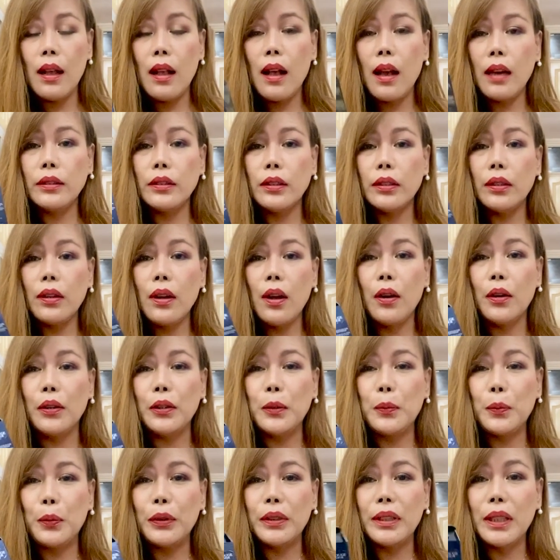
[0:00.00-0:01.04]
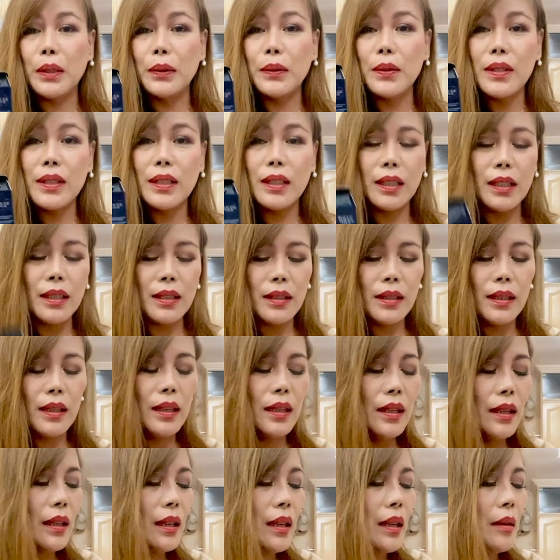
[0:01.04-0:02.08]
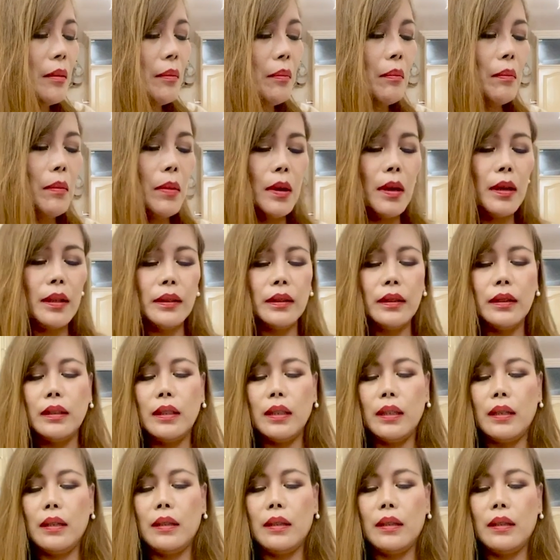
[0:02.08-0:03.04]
I don't know how you pronounce this, but